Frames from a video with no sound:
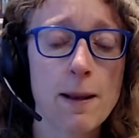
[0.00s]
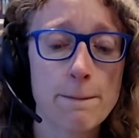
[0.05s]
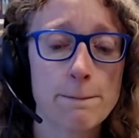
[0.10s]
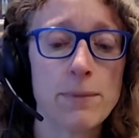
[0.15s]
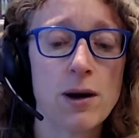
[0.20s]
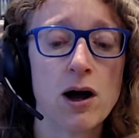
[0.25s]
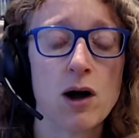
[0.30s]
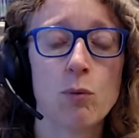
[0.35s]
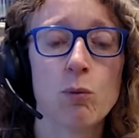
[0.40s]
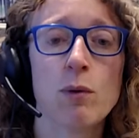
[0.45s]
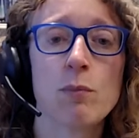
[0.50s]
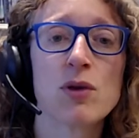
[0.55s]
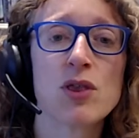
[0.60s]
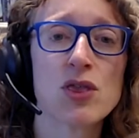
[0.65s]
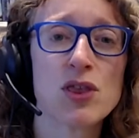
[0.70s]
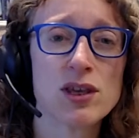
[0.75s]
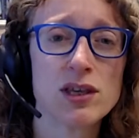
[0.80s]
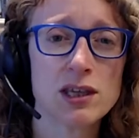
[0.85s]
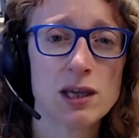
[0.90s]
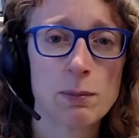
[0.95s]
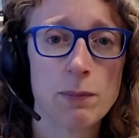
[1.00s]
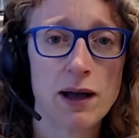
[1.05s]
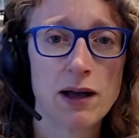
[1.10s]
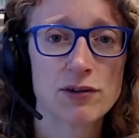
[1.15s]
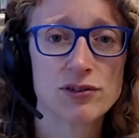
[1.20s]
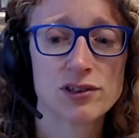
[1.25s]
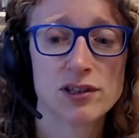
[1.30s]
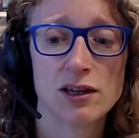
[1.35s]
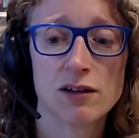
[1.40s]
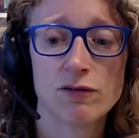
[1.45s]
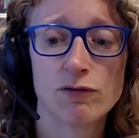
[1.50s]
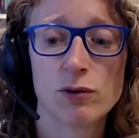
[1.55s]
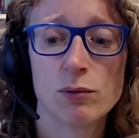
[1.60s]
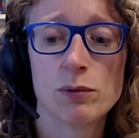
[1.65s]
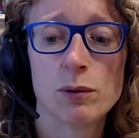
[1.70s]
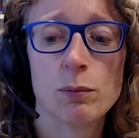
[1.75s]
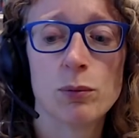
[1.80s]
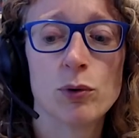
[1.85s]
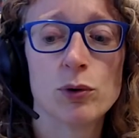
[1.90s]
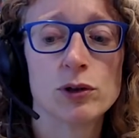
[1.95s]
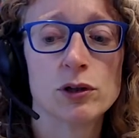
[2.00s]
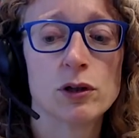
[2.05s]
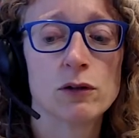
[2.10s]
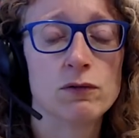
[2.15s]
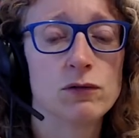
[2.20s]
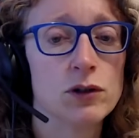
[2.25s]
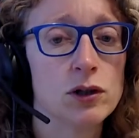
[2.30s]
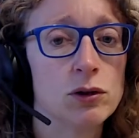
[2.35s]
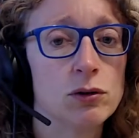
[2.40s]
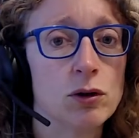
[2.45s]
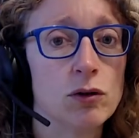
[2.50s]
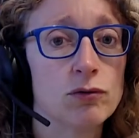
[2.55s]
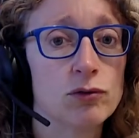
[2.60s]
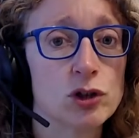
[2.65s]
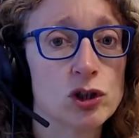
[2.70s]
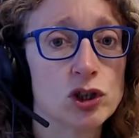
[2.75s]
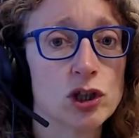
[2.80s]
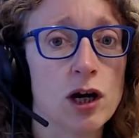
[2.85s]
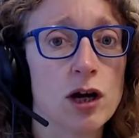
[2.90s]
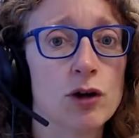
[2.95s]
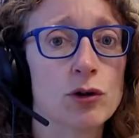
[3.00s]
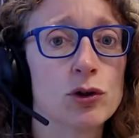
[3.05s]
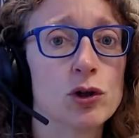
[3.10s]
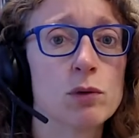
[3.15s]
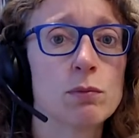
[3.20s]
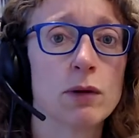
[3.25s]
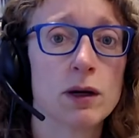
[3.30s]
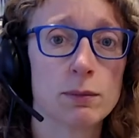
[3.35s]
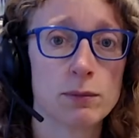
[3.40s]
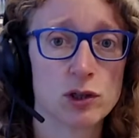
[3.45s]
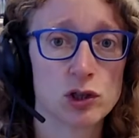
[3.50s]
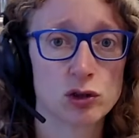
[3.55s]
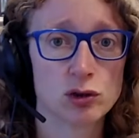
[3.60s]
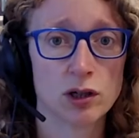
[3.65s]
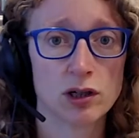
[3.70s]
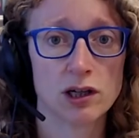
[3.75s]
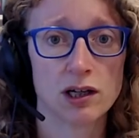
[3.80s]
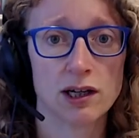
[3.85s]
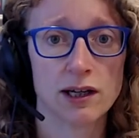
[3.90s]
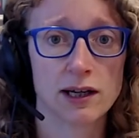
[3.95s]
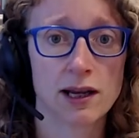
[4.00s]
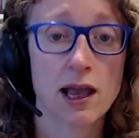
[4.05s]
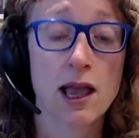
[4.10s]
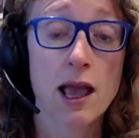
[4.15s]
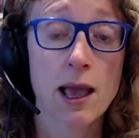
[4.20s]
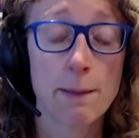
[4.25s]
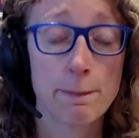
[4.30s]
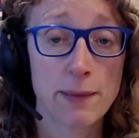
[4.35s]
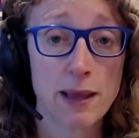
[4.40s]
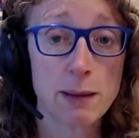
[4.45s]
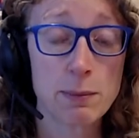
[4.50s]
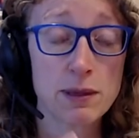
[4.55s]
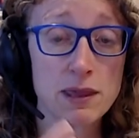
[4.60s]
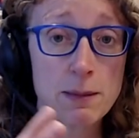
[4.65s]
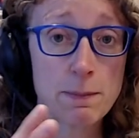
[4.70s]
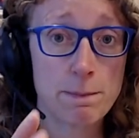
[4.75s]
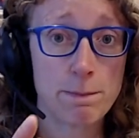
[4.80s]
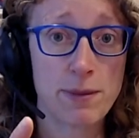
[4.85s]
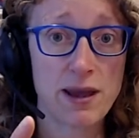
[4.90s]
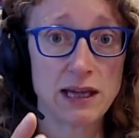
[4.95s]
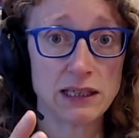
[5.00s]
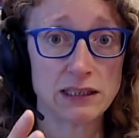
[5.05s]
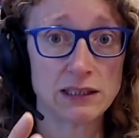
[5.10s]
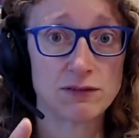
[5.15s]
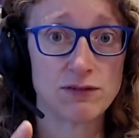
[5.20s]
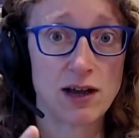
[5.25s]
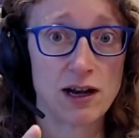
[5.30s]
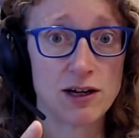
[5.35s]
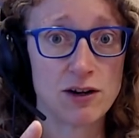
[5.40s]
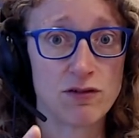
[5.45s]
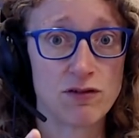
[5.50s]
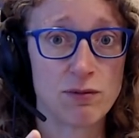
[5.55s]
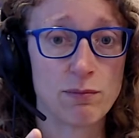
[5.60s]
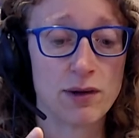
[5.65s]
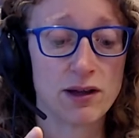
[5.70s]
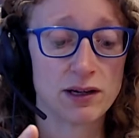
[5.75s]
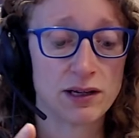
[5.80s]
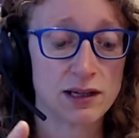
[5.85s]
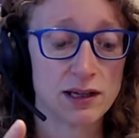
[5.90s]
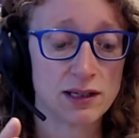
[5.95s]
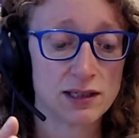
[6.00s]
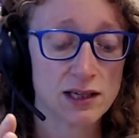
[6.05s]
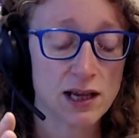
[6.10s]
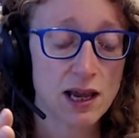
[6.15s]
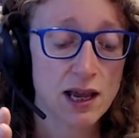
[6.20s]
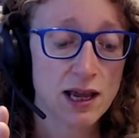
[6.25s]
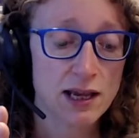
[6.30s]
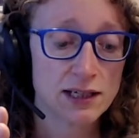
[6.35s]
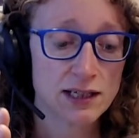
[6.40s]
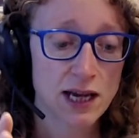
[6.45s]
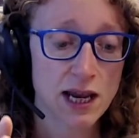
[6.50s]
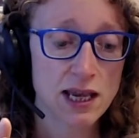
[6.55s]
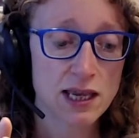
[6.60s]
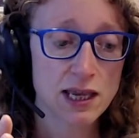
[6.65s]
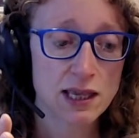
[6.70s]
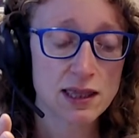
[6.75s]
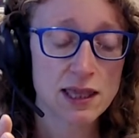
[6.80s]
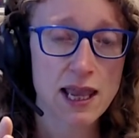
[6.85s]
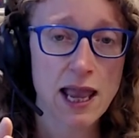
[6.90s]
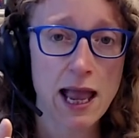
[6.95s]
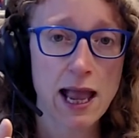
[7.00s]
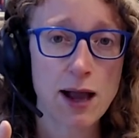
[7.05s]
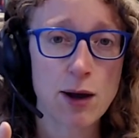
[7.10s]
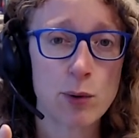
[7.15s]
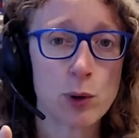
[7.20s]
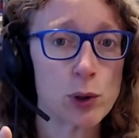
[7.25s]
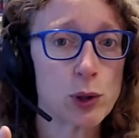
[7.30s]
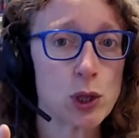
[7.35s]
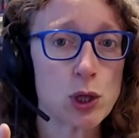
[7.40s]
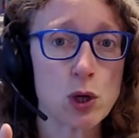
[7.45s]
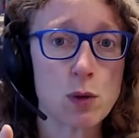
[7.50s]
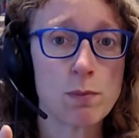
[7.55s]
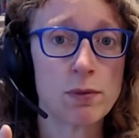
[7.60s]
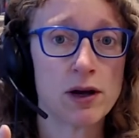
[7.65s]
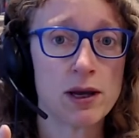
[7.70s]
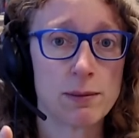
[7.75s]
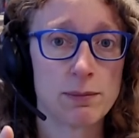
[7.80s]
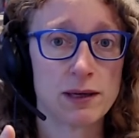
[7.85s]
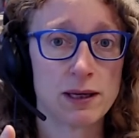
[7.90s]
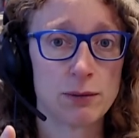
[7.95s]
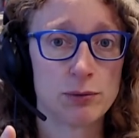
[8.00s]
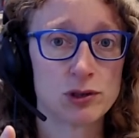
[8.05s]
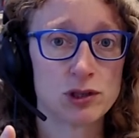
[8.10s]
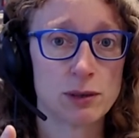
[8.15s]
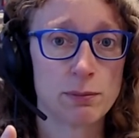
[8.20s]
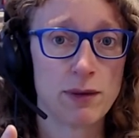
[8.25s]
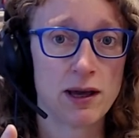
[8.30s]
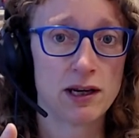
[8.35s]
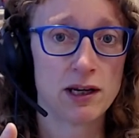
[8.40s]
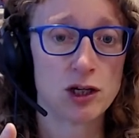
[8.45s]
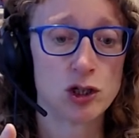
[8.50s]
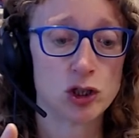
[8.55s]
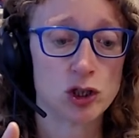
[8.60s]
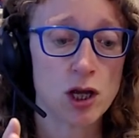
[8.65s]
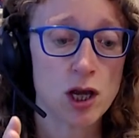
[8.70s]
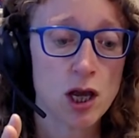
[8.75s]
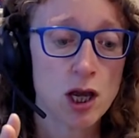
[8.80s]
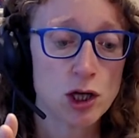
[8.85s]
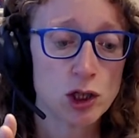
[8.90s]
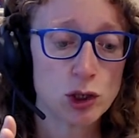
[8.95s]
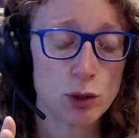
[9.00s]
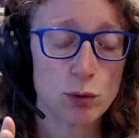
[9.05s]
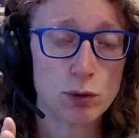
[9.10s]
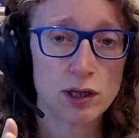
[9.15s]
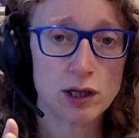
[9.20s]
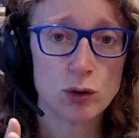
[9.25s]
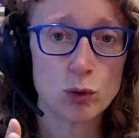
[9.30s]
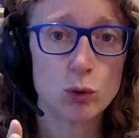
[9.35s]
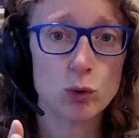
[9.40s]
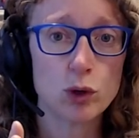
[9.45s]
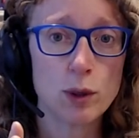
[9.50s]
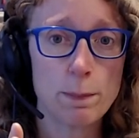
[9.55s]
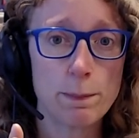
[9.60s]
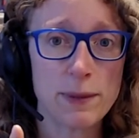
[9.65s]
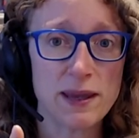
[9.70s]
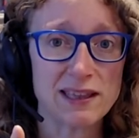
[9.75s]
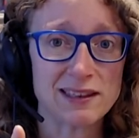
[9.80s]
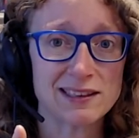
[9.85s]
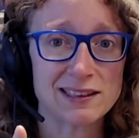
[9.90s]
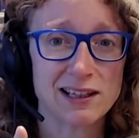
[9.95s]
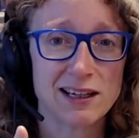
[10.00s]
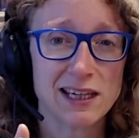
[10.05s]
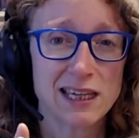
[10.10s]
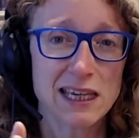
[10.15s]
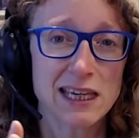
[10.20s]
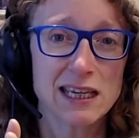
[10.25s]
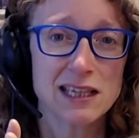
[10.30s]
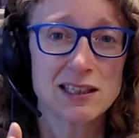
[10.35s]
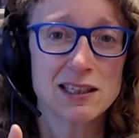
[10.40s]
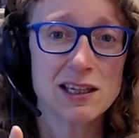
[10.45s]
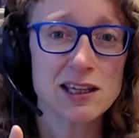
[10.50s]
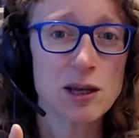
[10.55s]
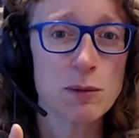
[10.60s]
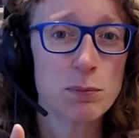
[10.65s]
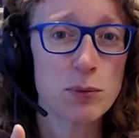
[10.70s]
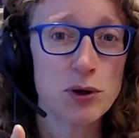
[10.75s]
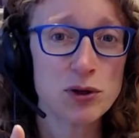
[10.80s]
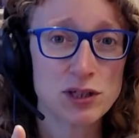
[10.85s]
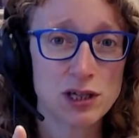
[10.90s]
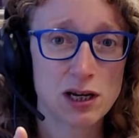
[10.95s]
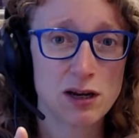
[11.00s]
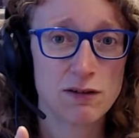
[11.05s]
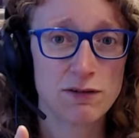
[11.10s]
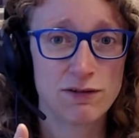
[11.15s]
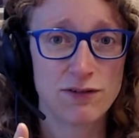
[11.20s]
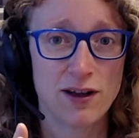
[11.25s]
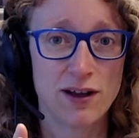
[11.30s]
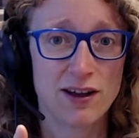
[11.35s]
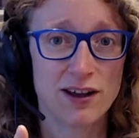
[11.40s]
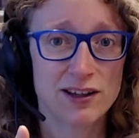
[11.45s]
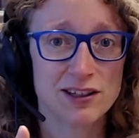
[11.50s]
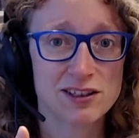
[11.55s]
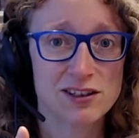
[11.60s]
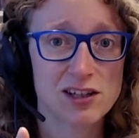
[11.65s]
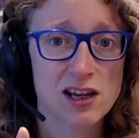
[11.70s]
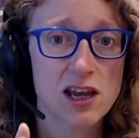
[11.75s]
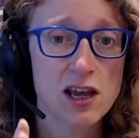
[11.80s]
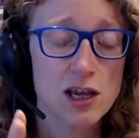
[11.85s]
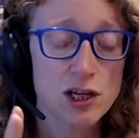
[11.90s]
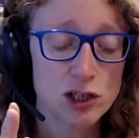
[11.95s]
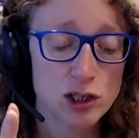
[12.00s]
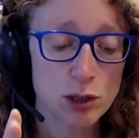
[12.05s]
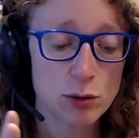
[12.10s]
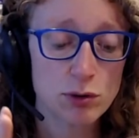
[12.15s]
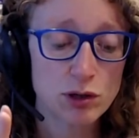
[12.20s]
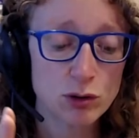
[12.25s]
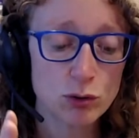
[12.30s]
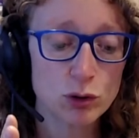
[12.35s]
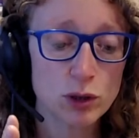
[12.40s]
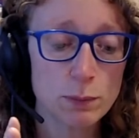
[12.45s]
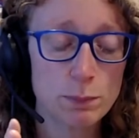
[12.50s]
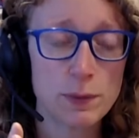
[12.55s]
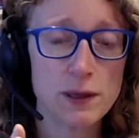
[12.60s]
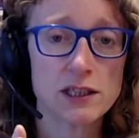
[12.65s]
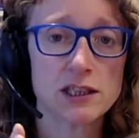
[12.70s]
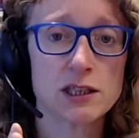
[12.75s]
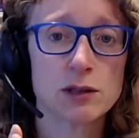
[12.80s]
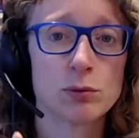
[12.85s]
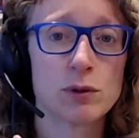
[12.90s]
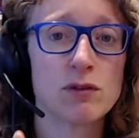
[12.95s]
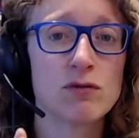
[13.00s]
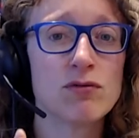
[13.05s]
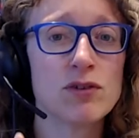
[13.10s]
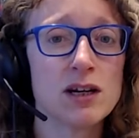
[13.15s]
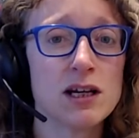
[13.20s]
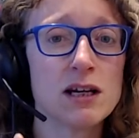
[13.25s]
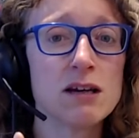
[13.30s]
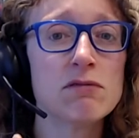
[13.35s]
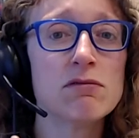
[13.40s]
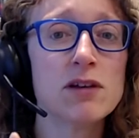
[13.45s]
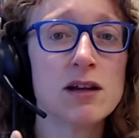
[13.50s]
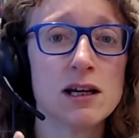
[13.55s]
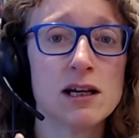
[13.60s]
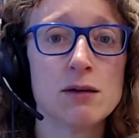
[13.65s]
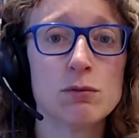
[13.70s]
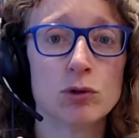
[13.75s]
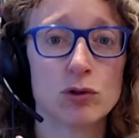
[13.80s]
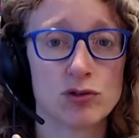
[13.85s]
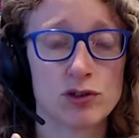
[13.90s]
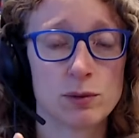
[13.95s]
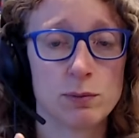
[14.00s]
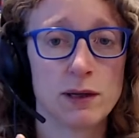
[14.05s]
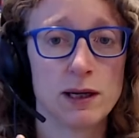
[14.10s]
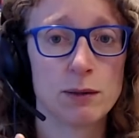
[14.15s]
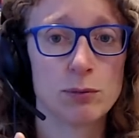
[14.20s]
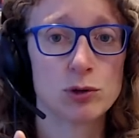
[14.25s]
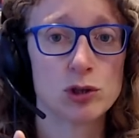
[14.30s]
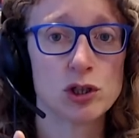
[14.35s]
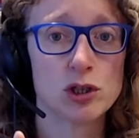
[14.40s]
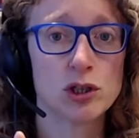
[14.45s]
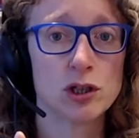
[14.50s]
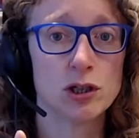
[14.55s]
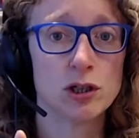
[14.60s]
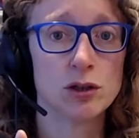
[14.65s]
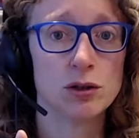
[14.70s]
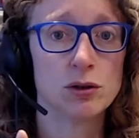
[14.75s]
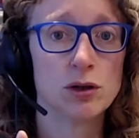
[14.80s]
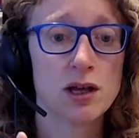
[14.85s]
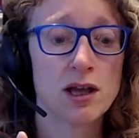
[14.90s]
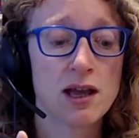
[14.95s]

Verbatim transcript: But when we think about it from the point of view of the child who might be struggling, maybe the best value for money is taking the hour that you might be able to manage and doing all the bits, like eating your pudding first, doing all the bits that we really, really want to be able to do